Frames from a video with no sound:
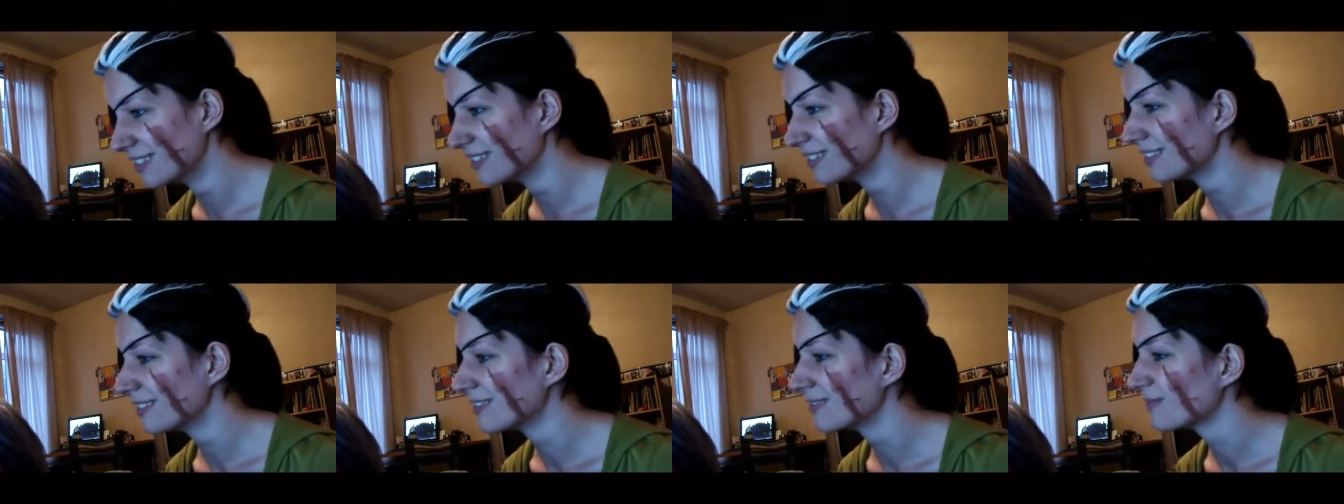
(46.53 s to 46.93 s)

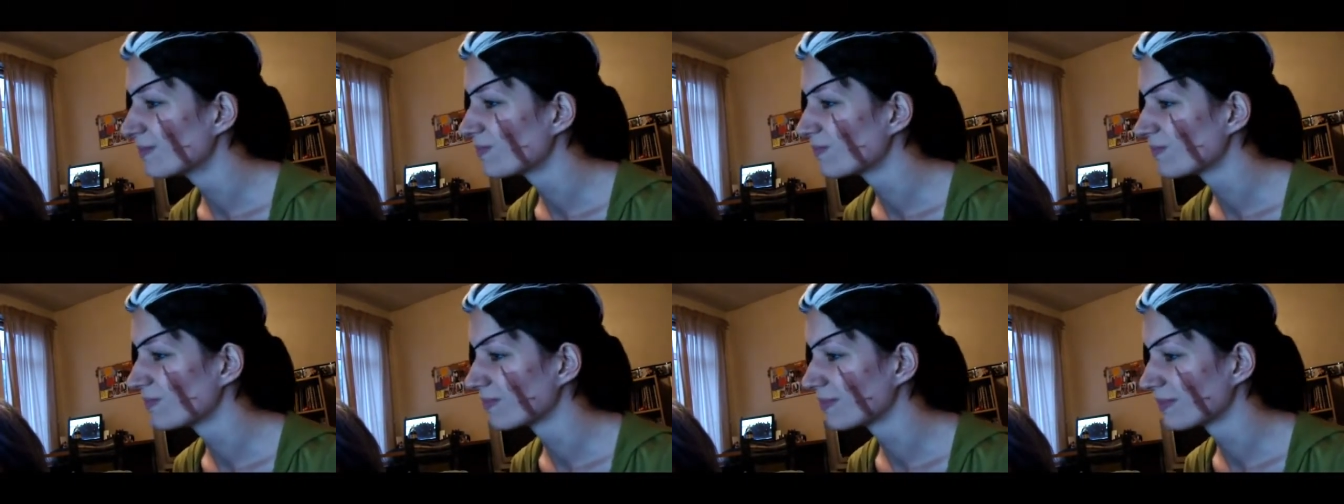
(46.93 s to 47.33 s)
says
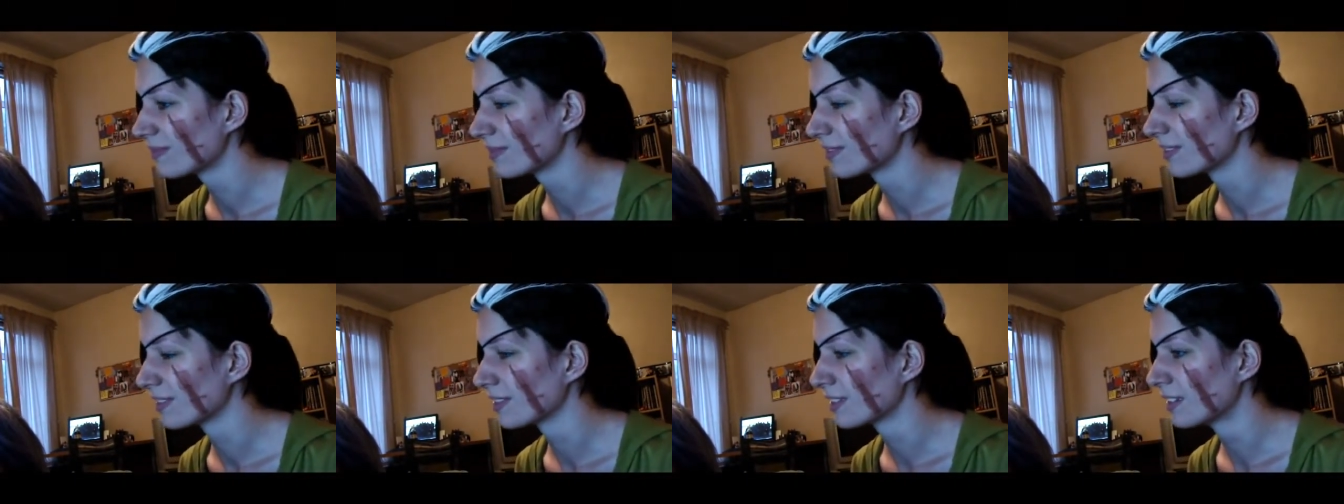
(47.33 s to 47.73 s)
stop it.
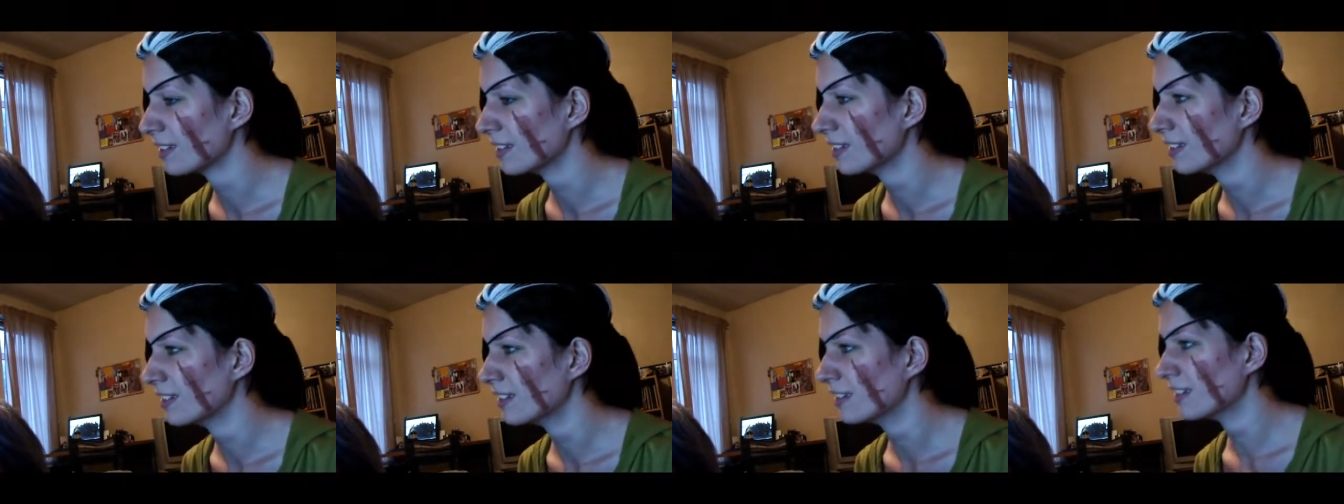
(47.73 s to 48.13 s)

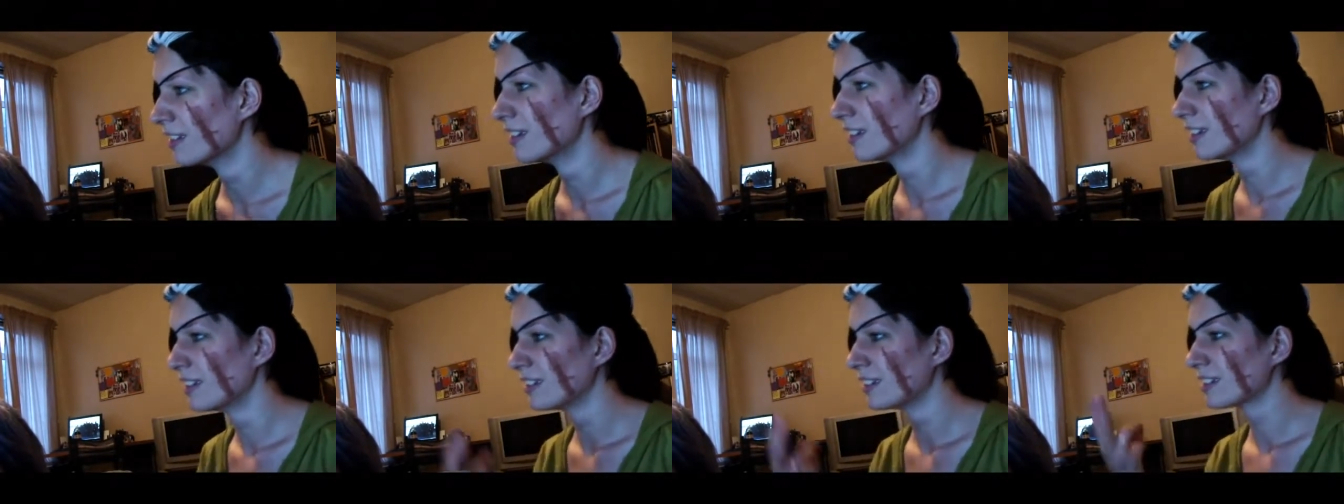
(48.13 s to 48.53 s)

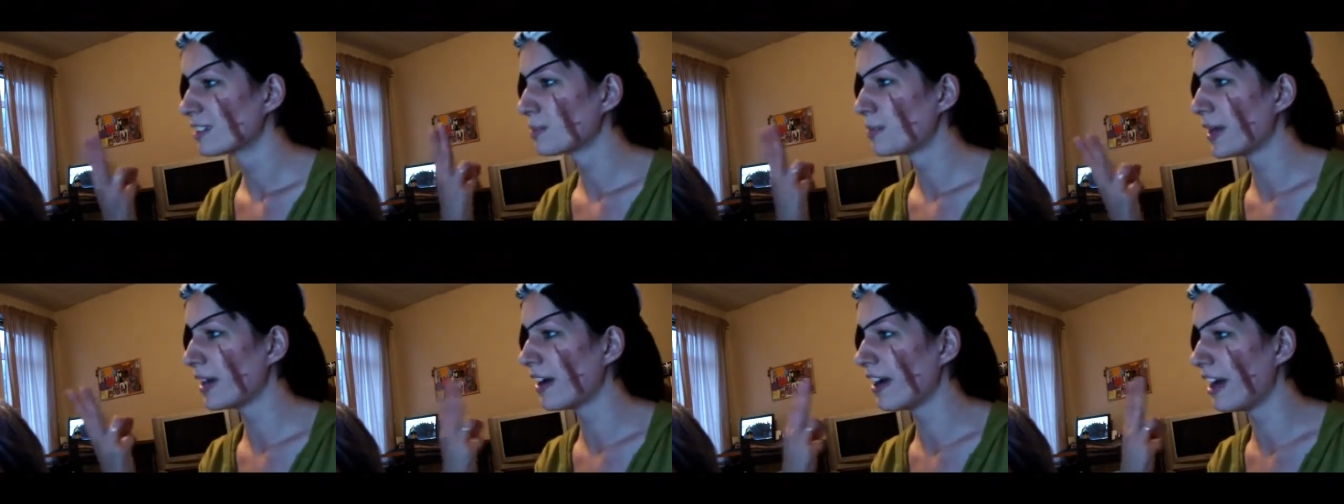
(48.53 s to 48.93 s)

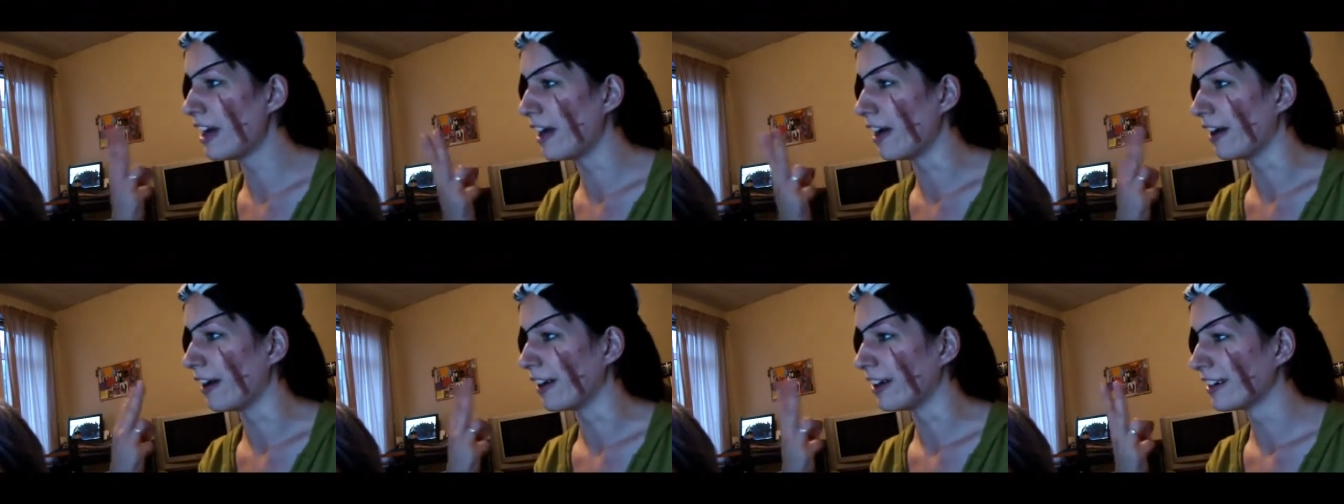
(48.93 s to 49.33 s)

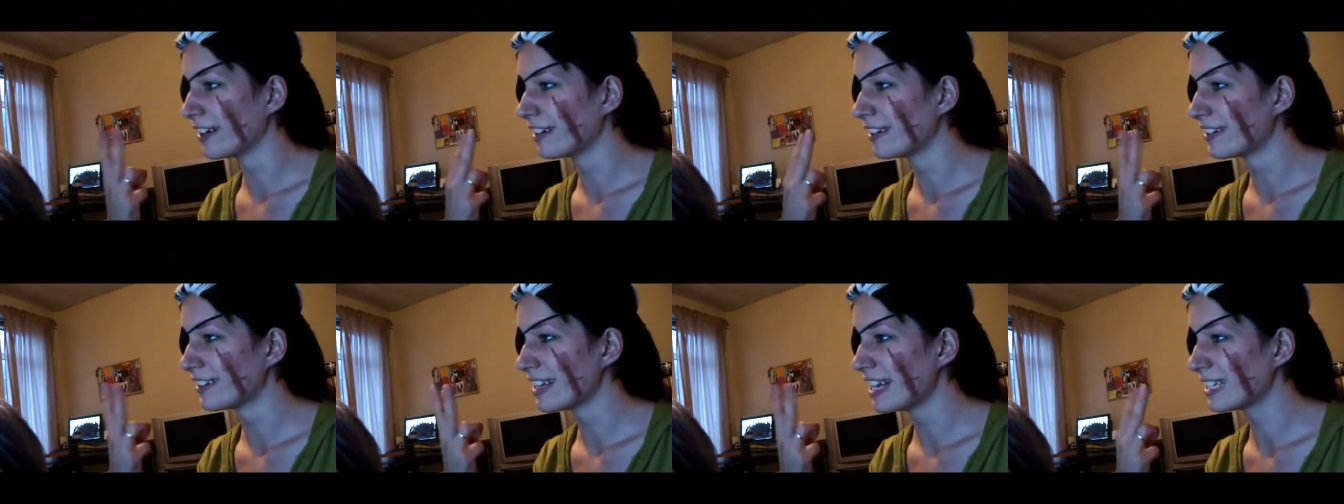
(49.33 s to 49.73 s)
Superior!
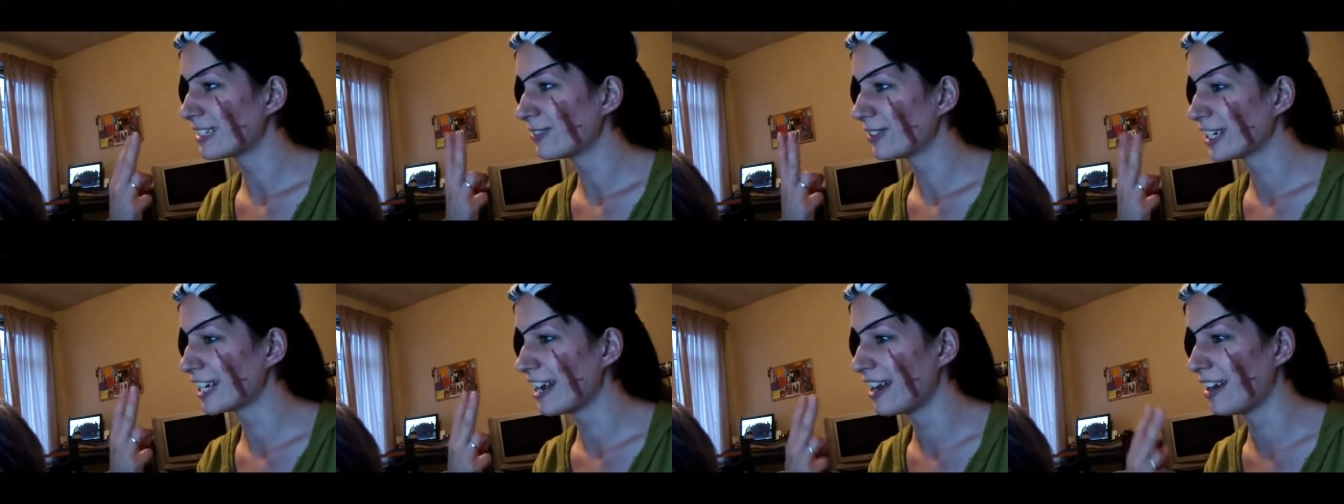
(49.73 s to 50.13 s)

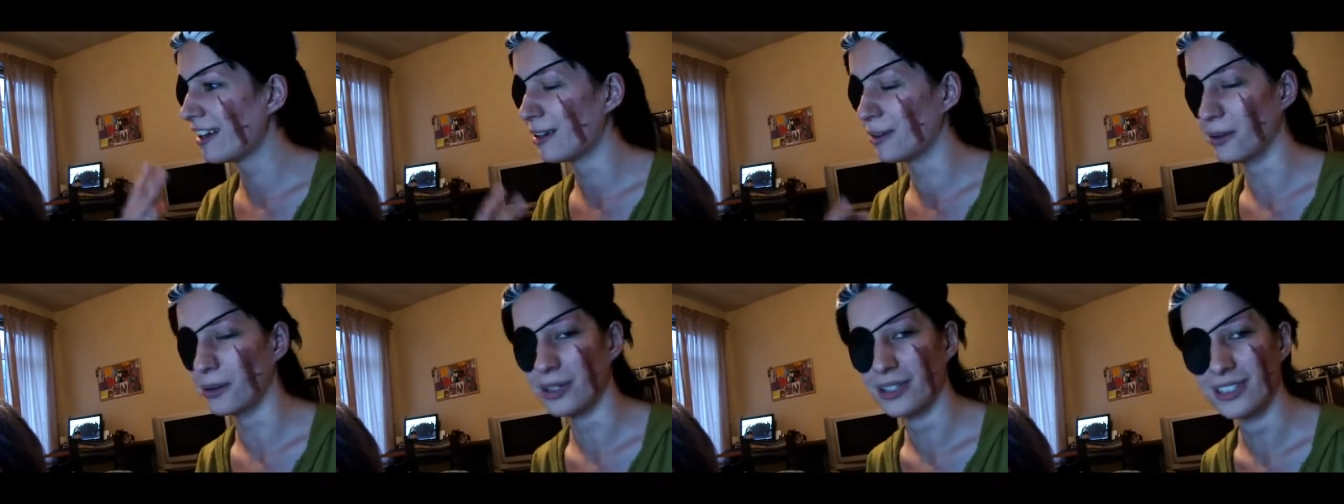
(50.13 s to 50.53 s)
That's for
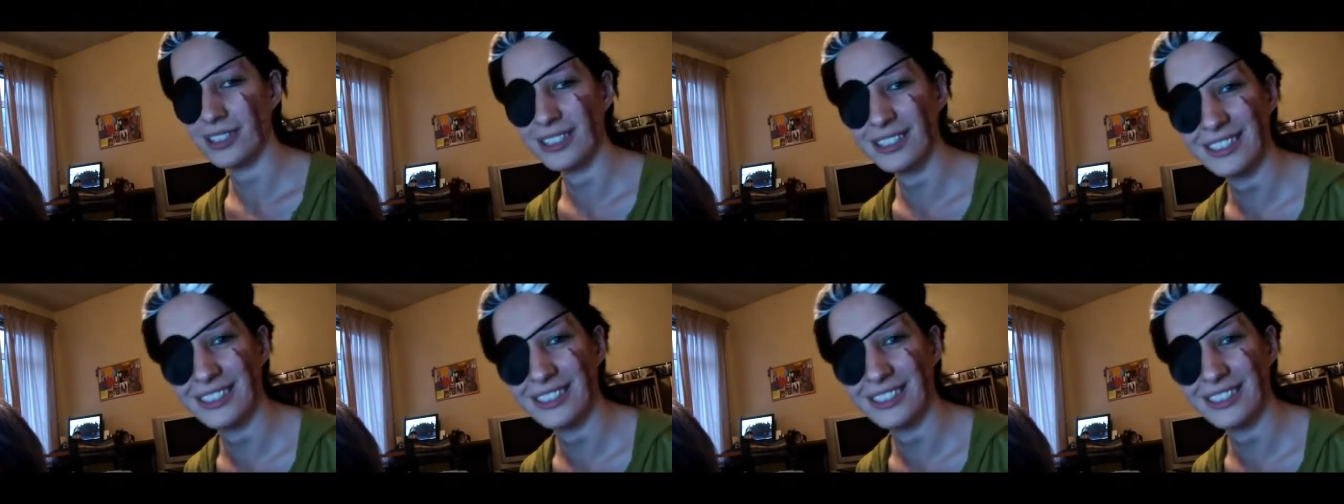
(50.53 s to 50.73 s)
you!